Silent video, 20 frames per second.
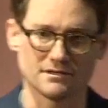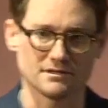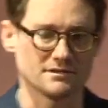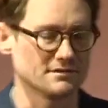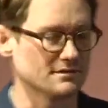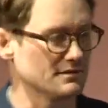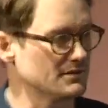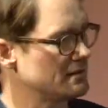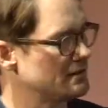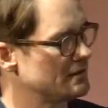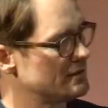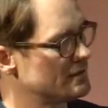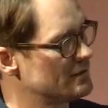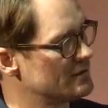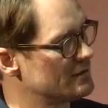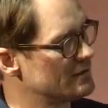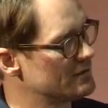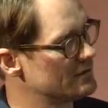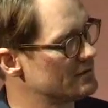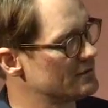and
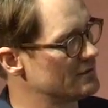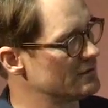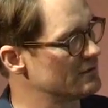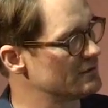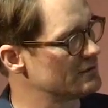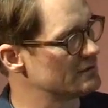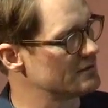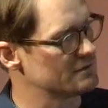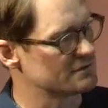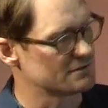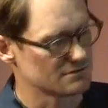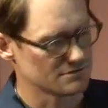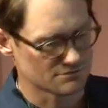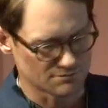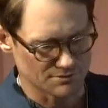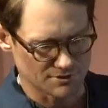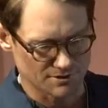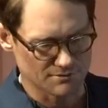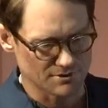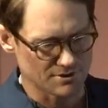it's
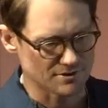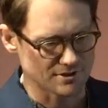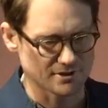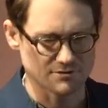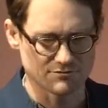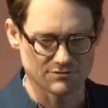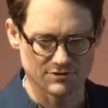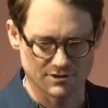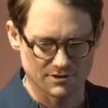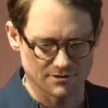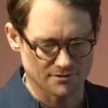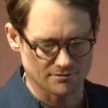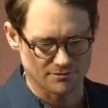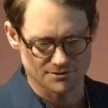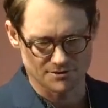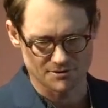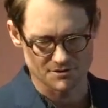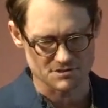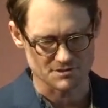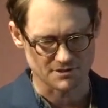just we think of it
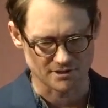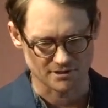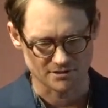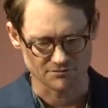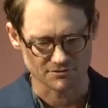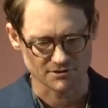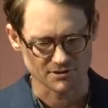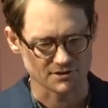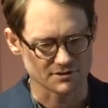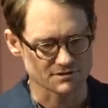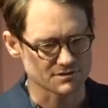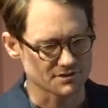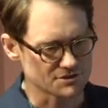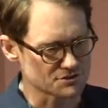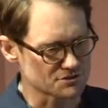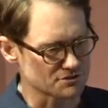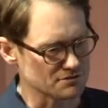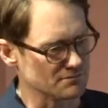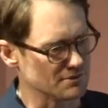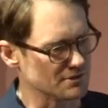with this negative
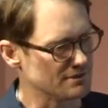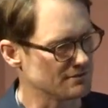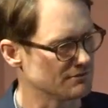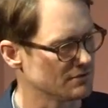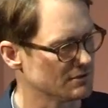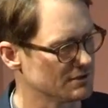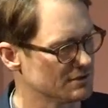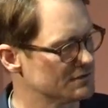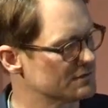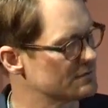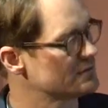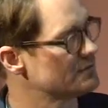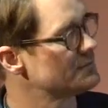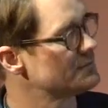connotation, but it really is an